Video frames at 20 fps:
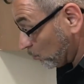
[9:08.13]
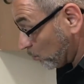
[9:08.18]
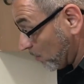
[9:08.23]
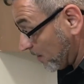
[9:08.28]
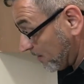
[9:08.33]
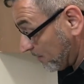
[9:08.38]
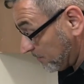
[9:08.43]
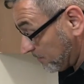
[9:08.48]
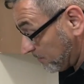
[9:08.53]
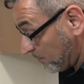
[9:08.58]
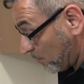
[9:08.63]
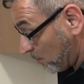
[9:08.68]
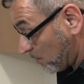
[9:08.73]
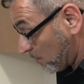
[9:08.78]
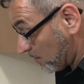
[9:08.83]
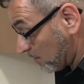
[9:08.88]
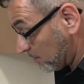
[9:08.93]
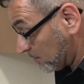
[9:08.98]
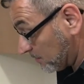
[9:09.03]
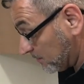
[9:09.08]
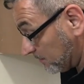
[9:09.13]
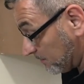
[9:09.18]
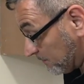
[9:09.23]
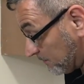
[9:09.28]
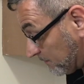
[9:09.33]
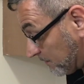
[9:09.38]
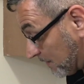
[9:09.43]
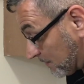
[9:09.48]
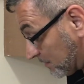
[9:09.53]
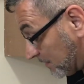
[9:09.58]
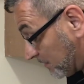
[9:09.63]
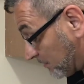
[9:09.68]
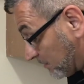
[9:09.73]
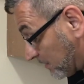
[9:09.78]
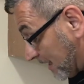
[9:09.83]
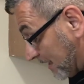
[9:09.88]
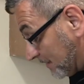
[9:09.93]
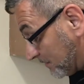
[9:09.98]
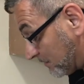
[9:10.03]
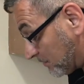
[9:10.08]
with our freshly
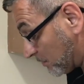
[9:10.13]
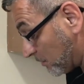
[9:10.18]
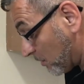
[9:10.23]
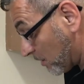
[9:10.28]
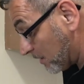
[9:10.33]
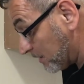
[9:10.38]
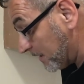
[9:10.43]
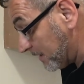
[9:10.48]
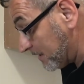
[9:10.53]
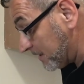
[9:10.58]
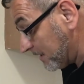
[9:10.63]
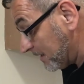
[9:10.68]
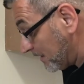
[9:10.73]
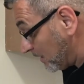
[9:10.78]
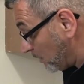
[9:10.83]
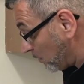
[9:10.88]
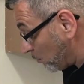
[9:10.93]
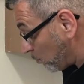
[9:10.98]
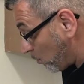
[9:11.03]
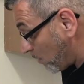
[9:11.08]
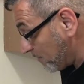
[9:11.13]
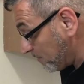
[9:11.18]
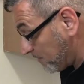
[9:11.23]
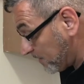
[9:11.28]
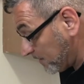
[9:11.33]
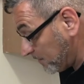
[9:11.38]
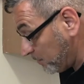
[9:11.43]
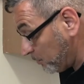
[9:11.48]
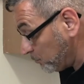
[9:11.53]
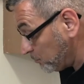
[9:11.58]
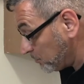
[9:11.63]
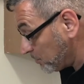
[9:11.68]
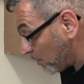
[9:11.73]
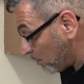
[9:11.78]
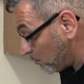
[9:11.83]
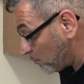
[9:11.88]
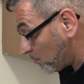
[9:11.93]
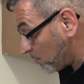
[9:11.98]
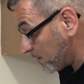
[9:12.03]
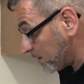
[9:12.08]
sliced garlic. One thing you
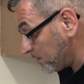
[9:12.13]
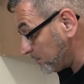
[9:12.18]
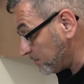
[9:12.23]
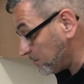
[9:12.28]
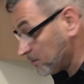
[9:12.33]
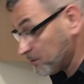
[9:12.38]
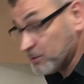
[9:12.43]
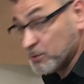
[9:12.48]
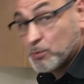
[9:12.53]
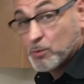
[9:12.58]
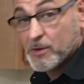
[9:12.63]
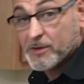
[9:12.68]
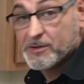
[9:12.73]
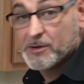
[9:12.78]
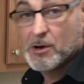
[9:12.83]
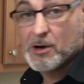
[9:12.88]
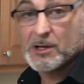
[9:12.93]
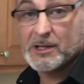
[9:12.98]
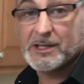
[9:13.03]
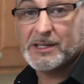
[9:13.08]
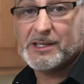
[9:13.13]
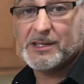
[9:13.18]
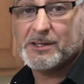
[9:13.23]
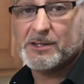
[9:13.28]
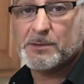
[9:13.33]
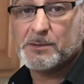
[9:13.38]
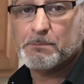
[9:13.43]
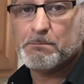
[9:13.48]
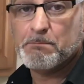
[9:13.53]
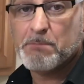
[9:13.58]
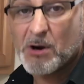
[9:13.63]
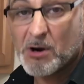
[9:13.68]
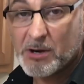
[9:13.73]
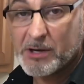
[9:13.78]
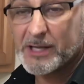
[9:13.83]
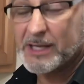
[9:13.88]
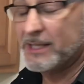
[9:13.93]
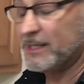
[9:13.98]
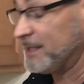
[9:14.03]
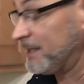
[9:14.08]
don't want to do with garlic is
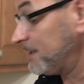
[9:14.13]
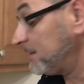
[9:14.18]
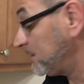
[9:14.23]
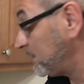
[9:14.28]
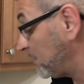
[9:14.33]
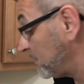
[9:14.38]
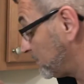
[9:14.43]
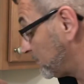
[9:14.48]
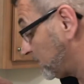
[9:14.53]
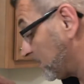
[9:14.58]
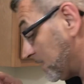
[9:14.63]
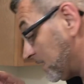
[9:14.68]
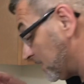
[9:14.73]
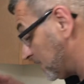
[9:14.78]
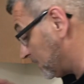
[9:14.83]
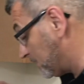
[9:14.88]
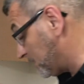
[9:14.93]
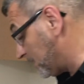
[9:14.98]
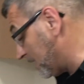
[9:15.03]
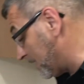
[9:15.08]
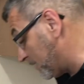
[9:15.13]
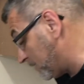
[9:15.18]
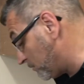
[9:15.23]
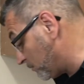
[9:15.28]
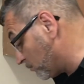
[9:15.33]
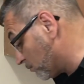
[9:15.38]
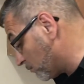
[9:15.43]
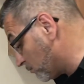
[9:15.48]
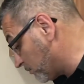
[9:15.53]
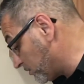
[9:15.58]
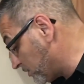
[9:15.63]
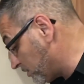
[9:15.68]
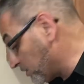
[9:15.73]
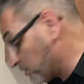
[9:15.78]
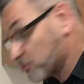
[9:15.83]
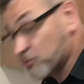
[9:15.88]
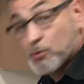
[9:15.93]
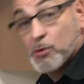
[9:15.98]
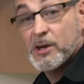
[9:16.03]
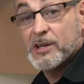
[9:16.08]
burn it. It
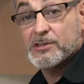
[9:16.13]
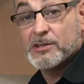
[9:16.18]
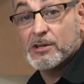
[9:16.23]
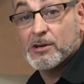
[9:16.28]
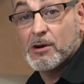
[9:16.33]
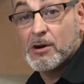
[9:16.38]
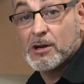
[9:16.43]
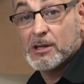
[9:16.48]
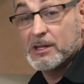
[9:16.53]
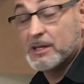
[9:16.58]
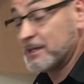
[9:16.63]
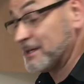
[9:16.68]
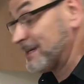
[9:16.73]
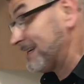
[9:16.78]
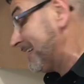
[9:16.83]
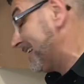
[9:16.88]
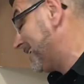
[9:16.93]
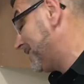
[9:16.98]
destroys the garlic,